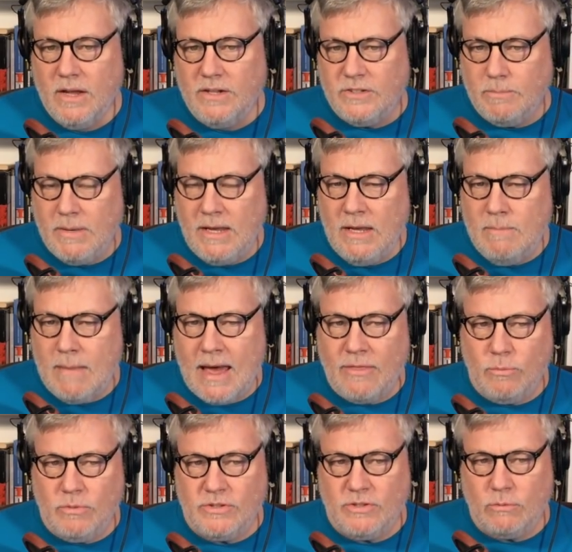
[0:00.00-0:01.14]
To me,
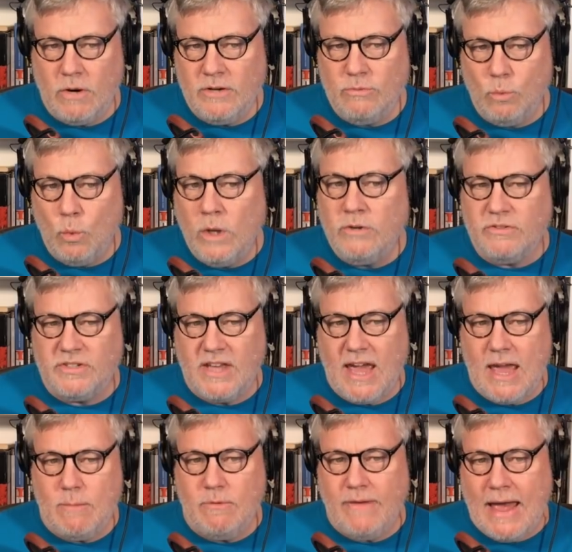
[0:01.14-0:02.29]
math was a wondrous
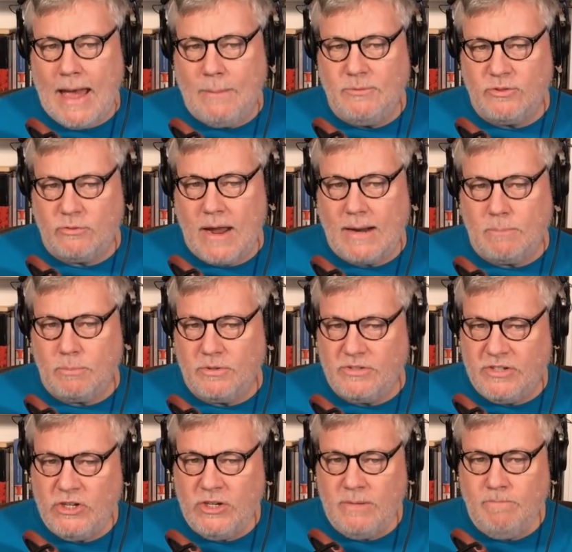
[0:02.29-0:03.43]
game of abstract
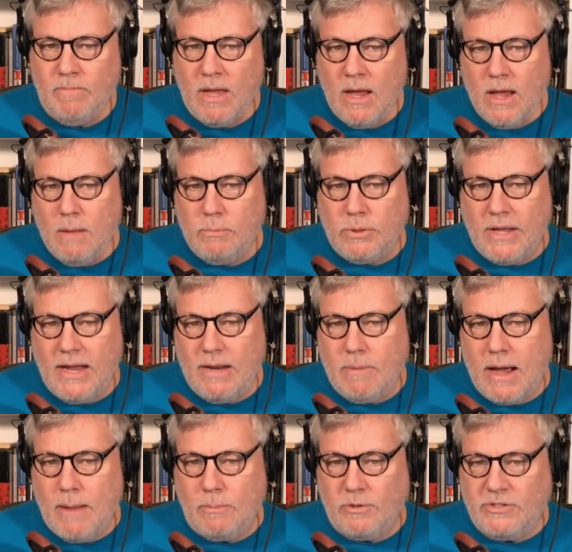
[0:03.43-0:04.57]
precision, played
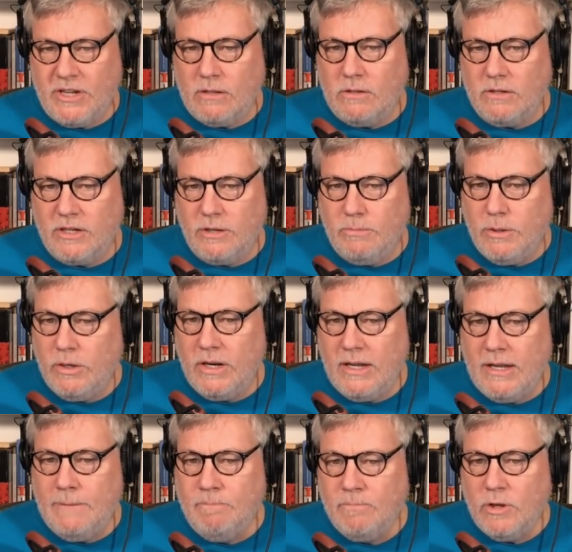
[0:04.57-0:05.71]
by a particular
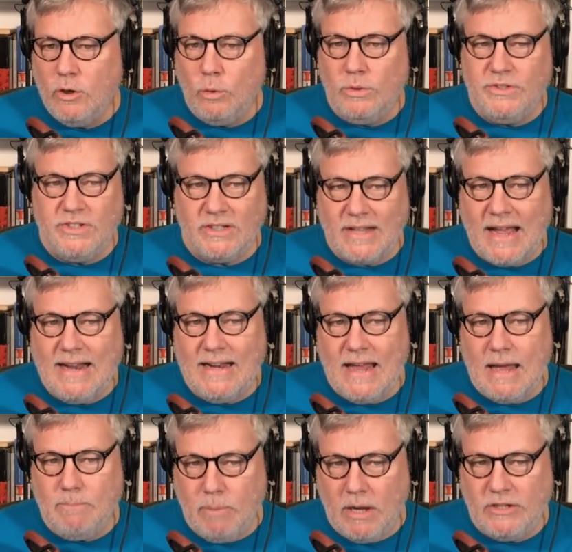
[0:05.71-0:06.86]
community who would delight
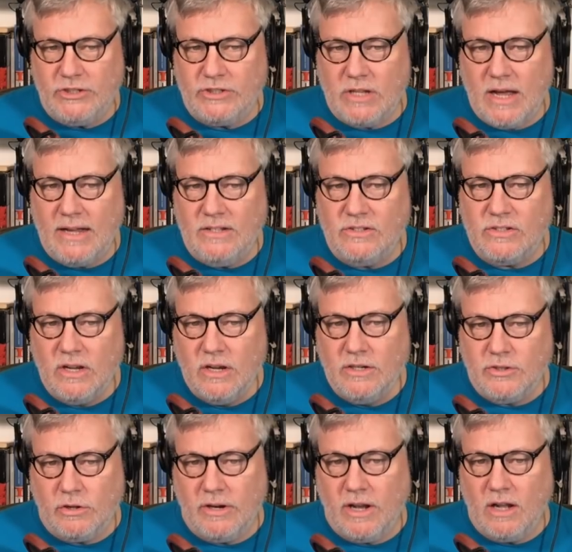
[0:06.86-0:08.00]
at punchlines,
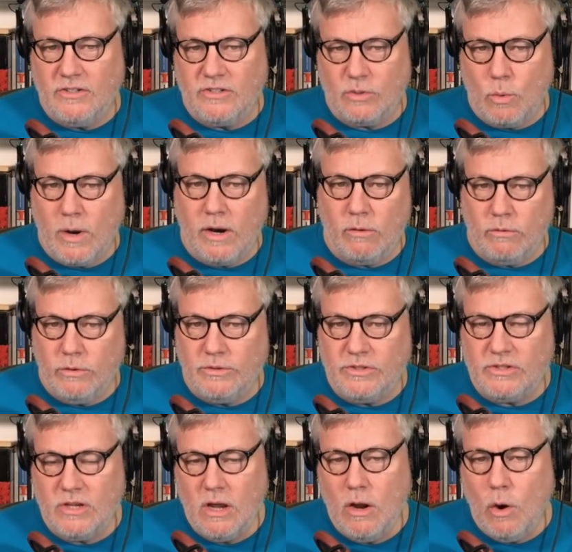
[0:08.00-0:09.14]
turning on square
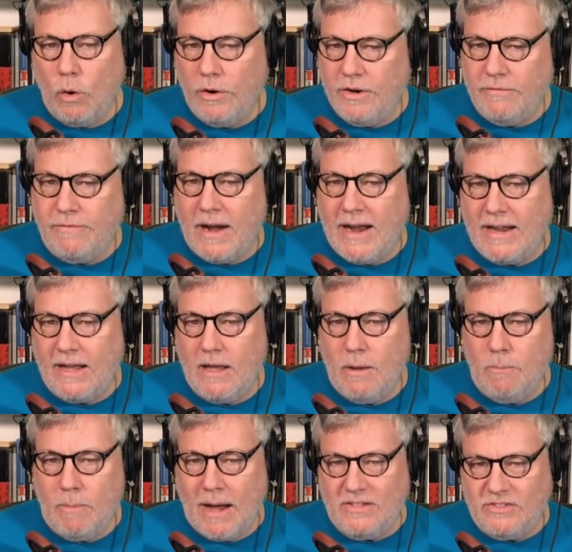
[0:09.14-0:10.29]
roots, or dividing
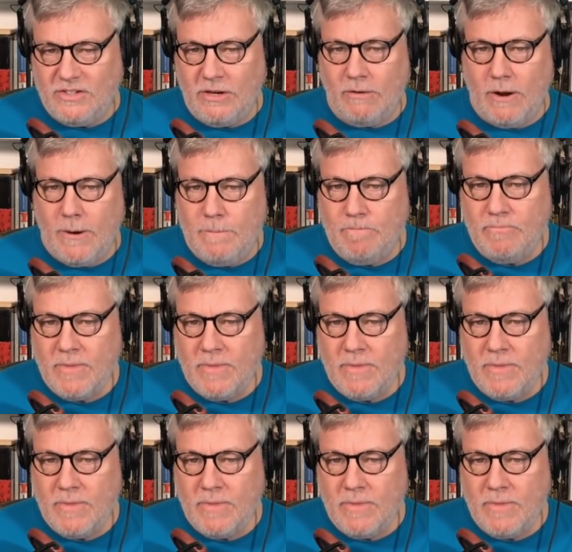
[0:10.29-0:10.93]
by zero.